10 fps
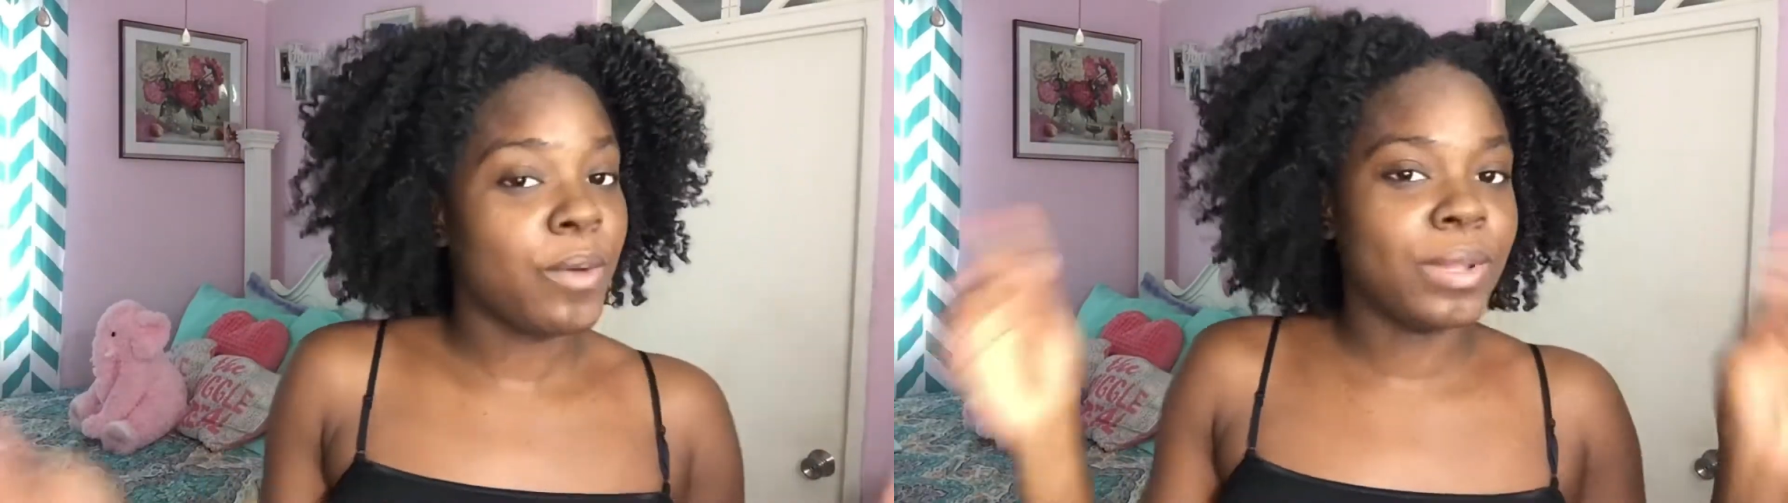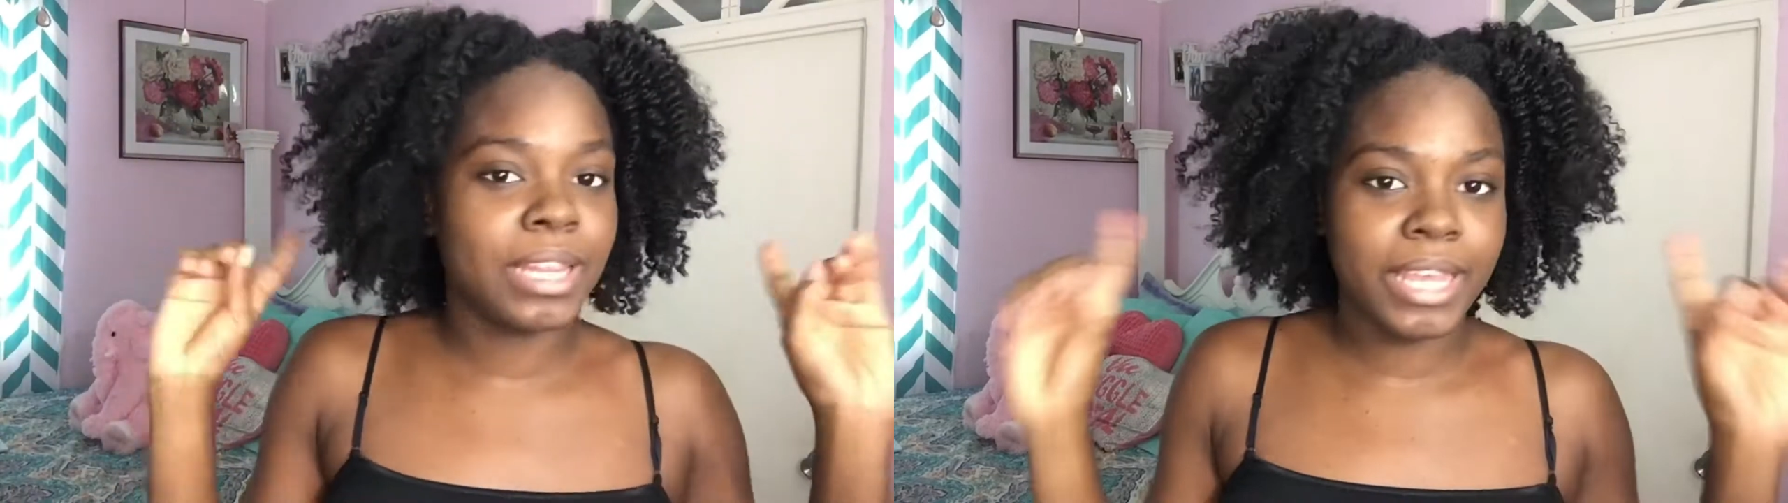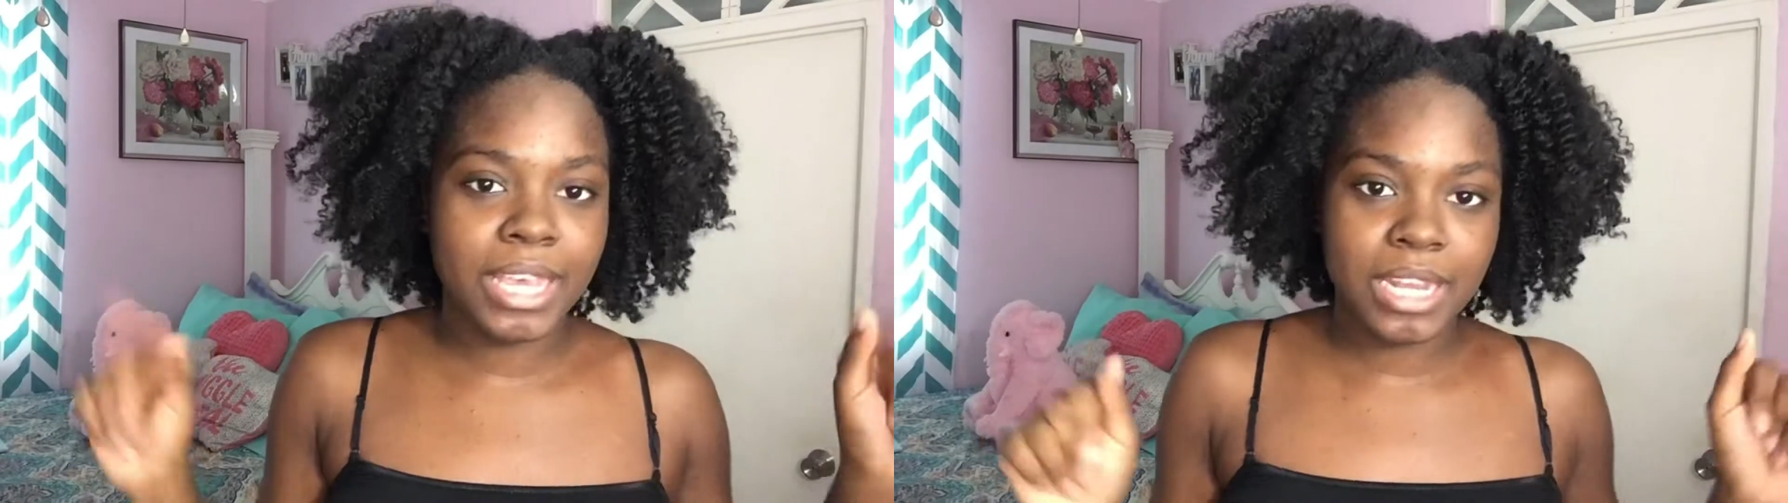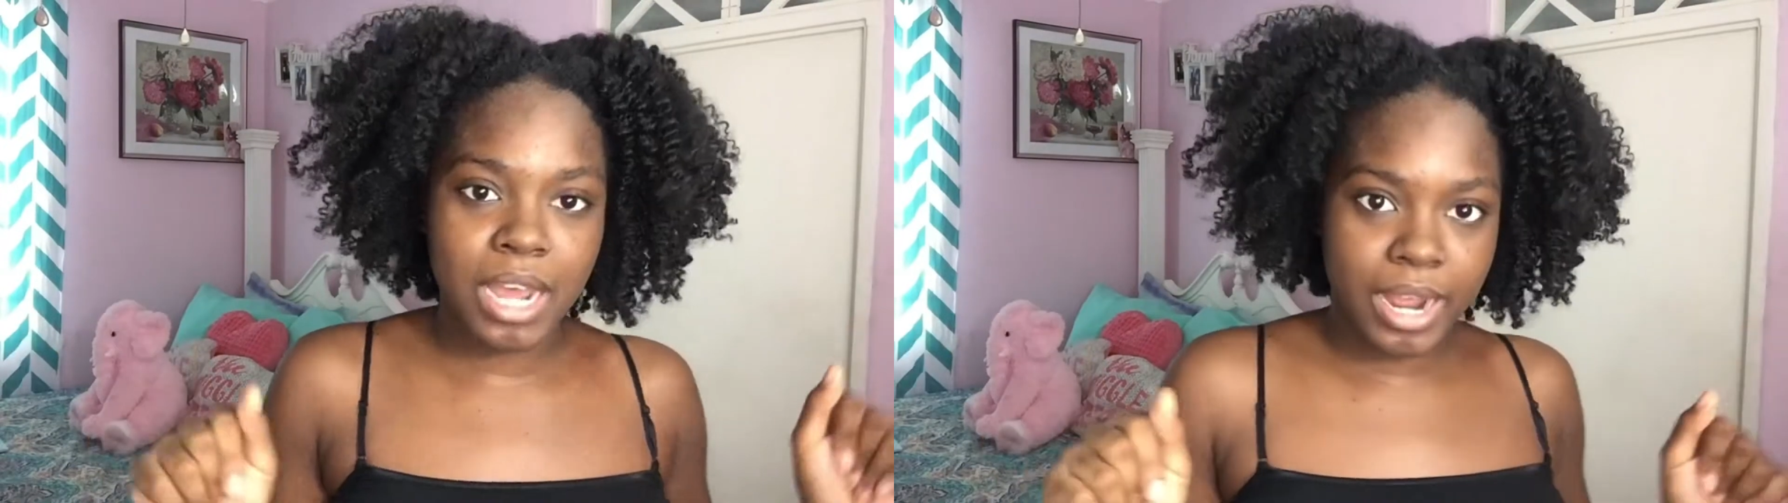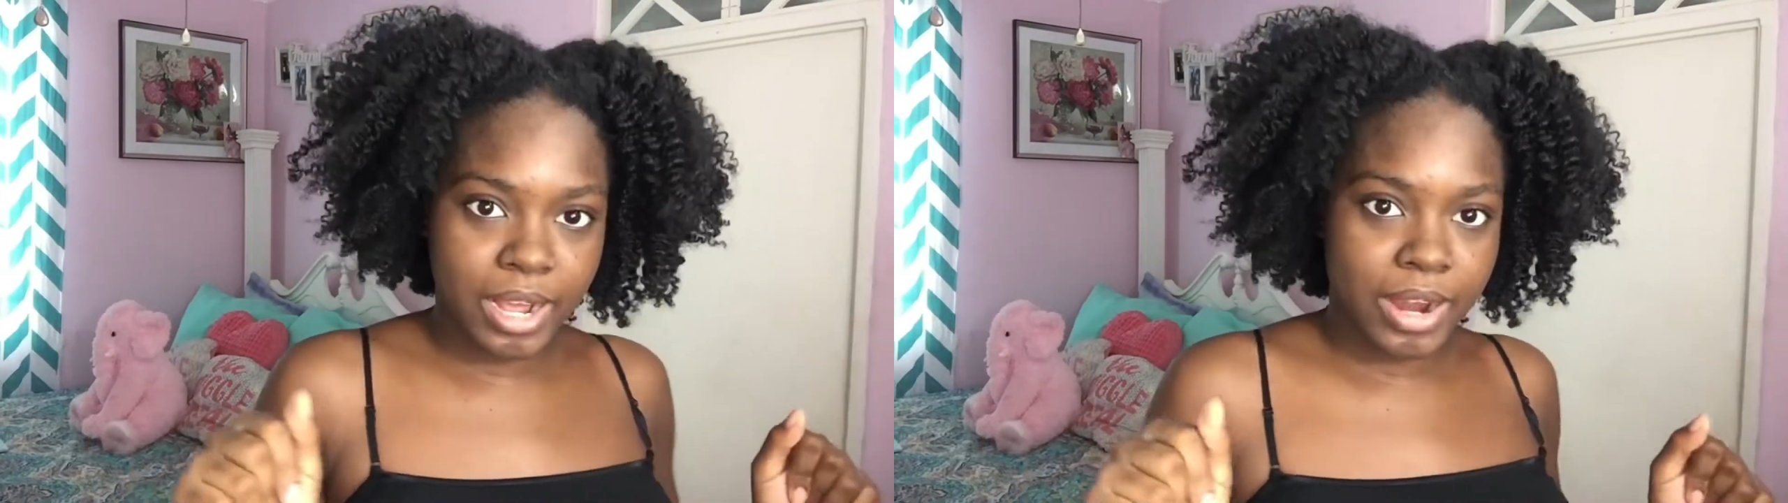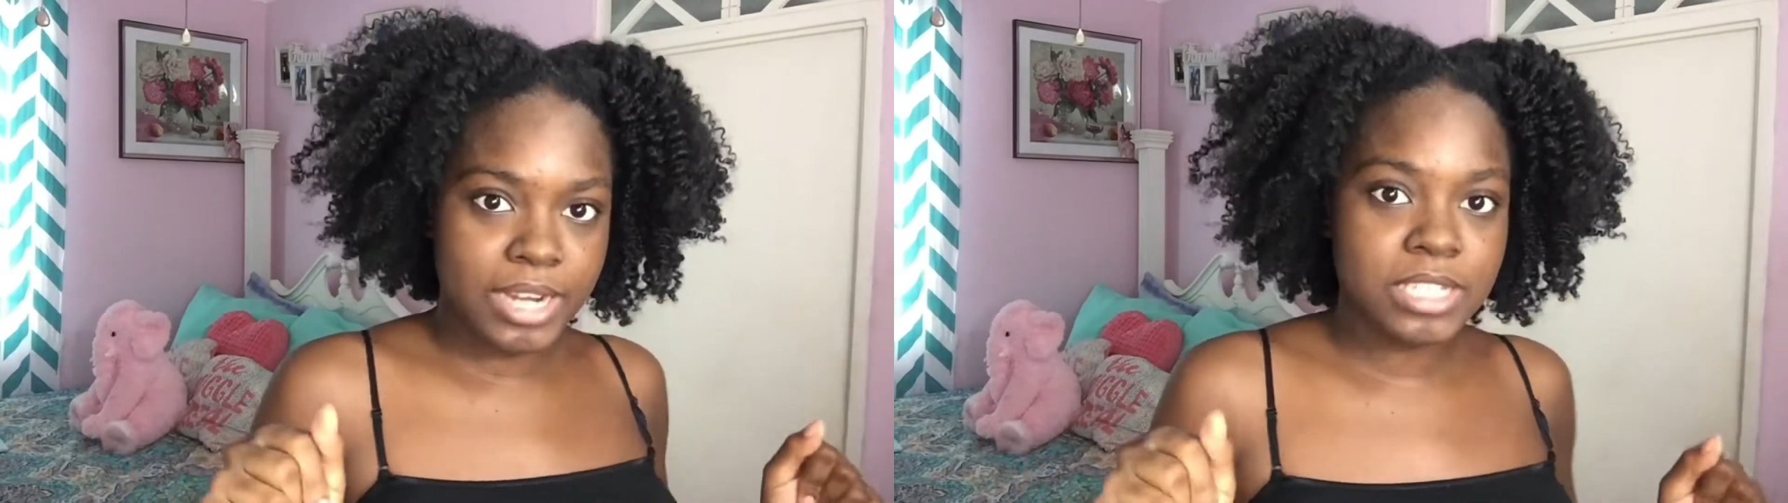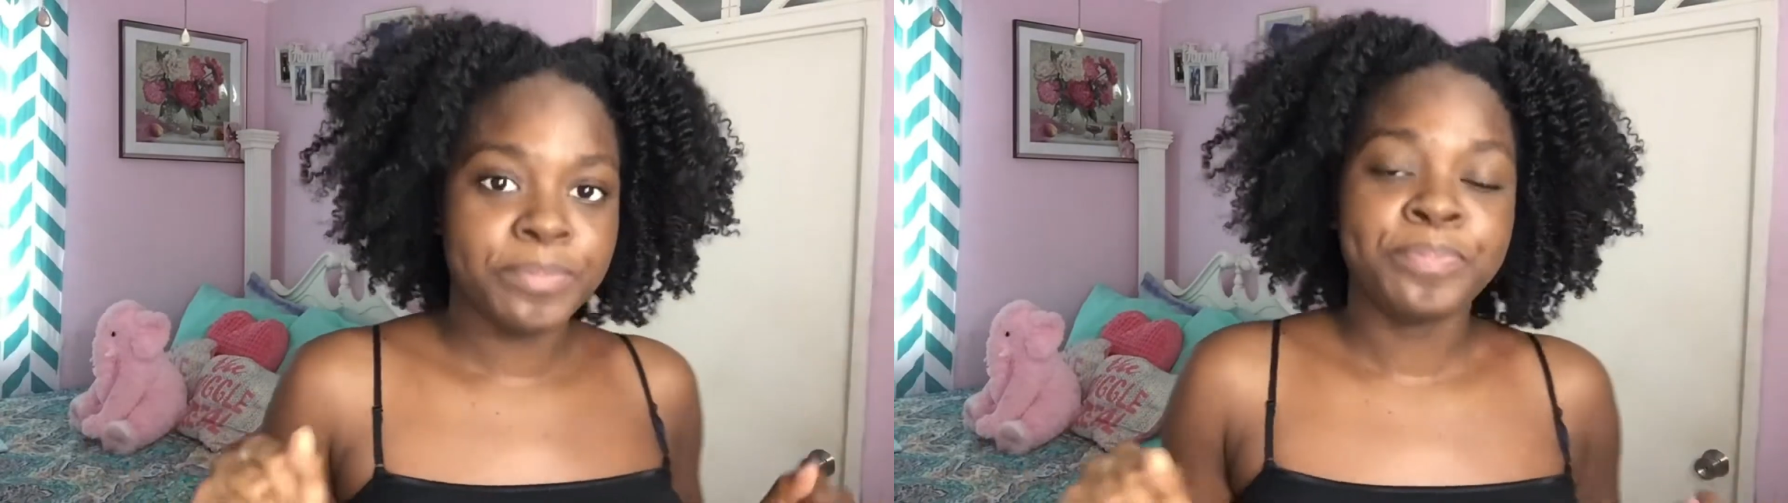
will link in our cards,